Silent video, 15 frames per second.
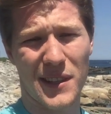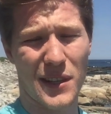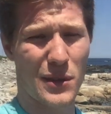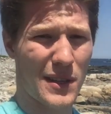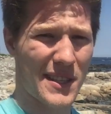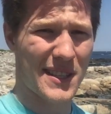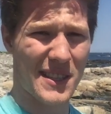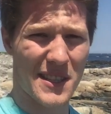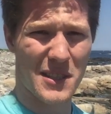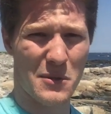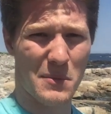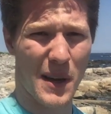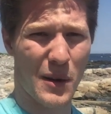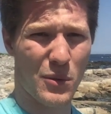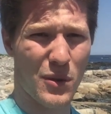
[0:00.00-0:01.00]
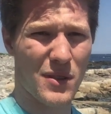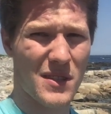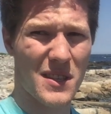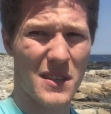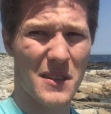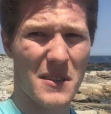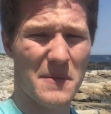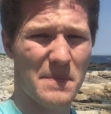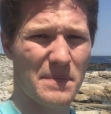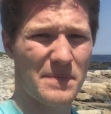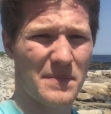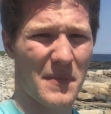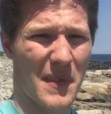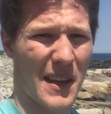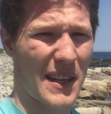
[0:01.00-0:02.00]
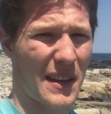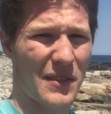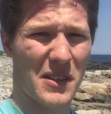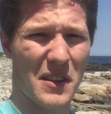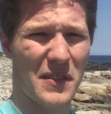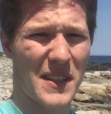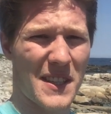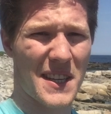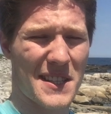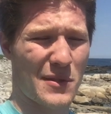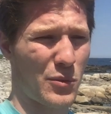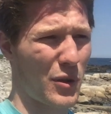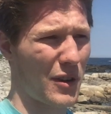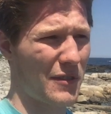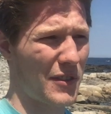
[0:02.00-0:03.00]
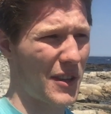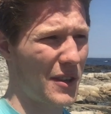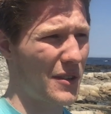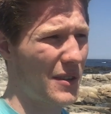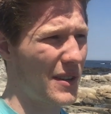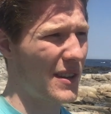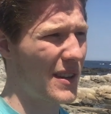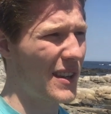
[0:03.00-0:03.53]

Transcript: You listen to some of my words, and even if it doesn't work for you,